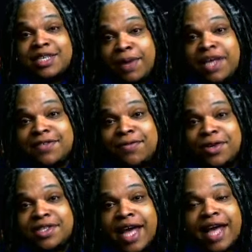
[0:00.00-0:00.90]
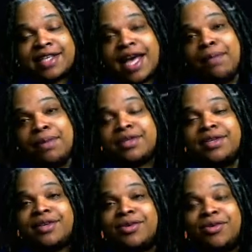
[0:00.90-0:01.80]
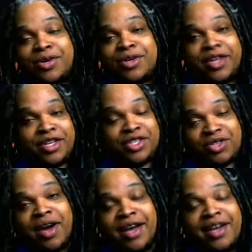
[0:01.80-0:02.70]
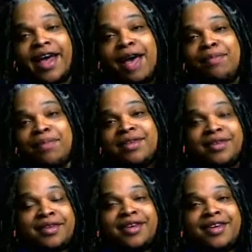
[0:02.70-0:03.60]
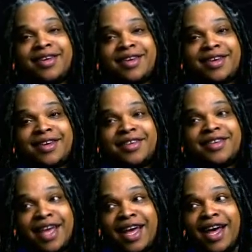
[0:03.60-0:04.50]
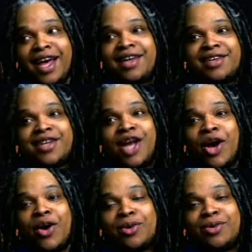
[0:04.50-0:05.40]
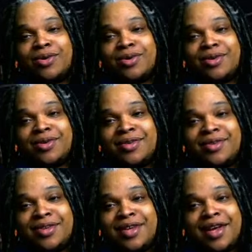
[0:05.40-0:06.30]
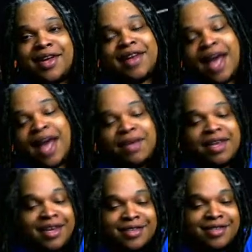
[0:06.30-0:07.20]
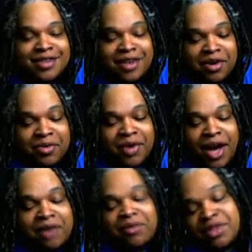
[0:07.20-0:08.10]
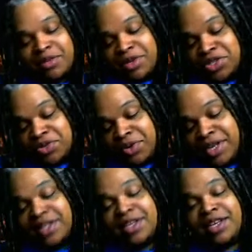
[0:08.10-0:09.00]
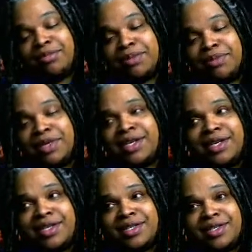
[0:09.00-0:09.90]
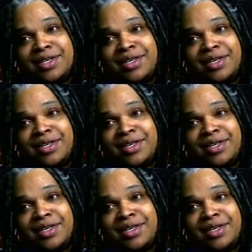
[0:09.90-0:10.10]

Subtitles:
Space Force has happened, or is trying to happen. Yeah, no. Not because, I don't want them to enjoy anything, but because